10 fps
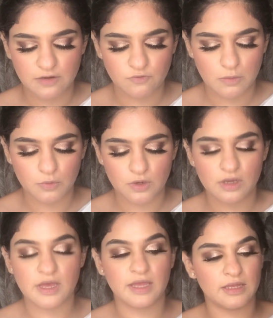from
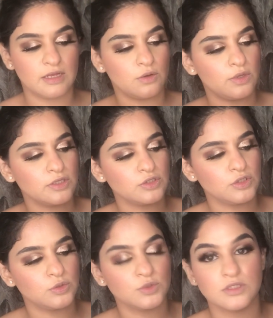Huda and then going to
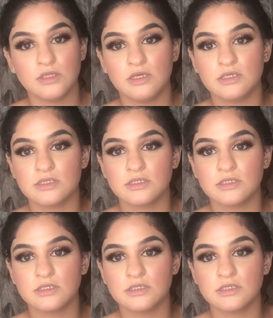use this